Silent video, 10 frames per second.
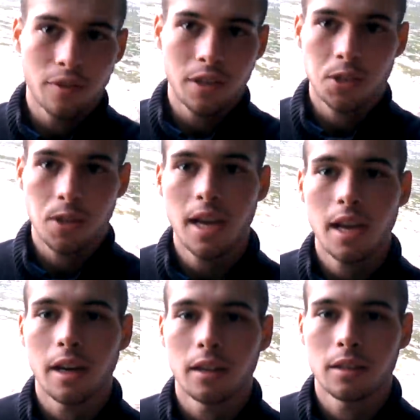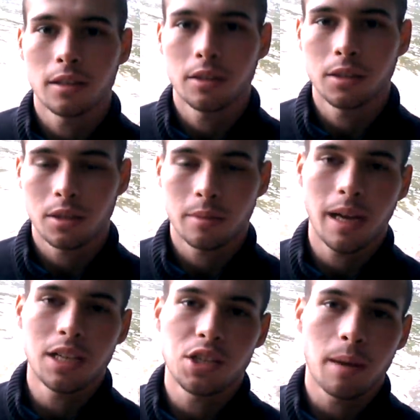the fish are there, so it's
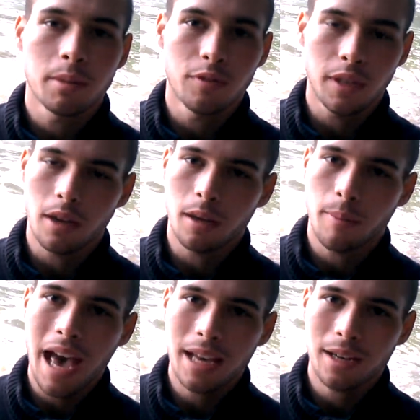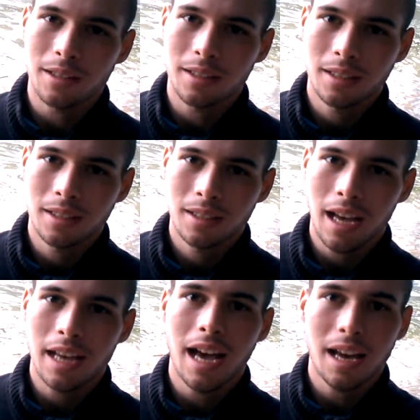my job to figure out a pattern
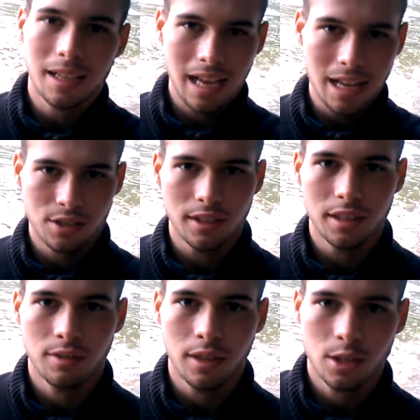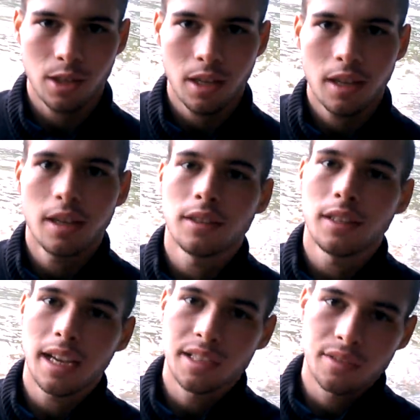on how to catch these fish.
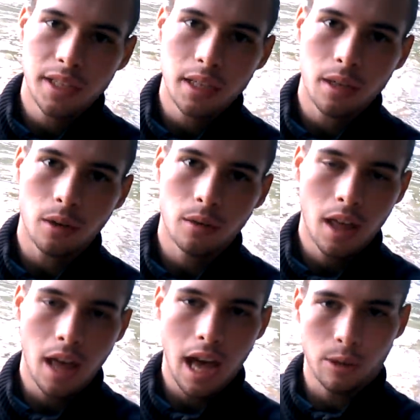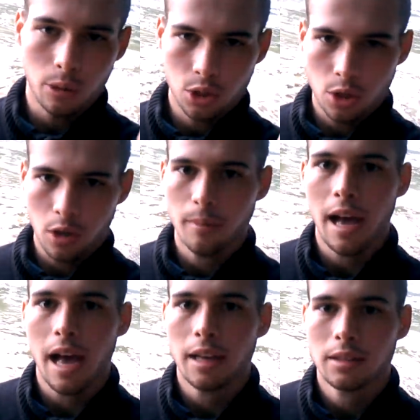In the next video, I will show you
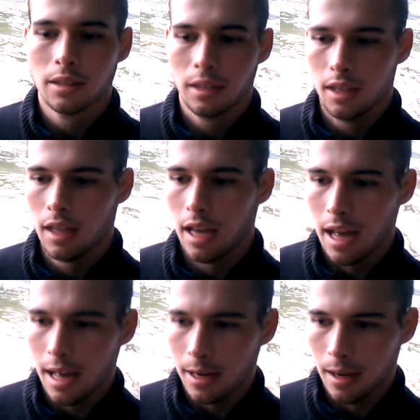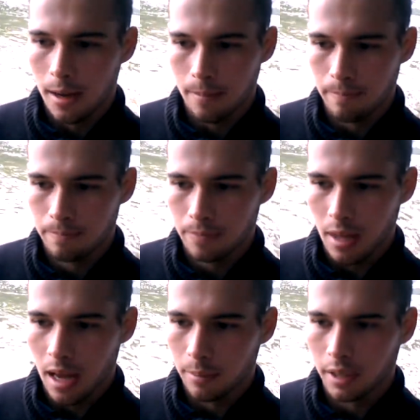bass, and
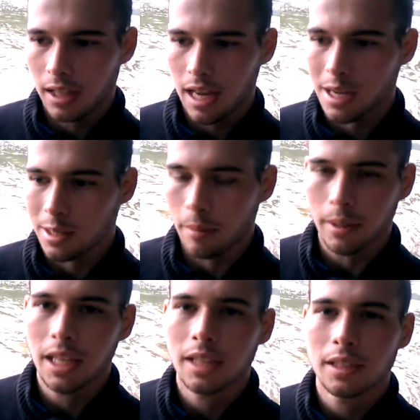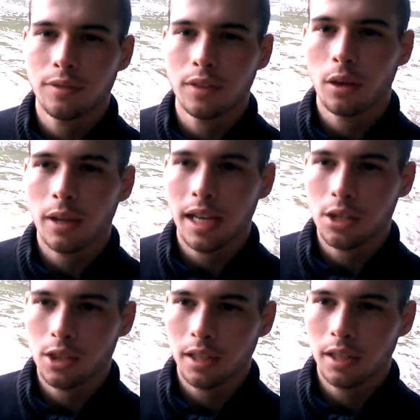I'm going to catch them. I'm going to hit a different
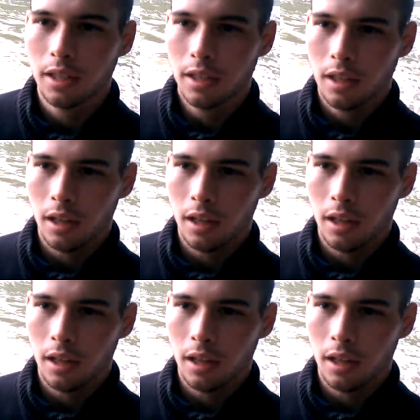location,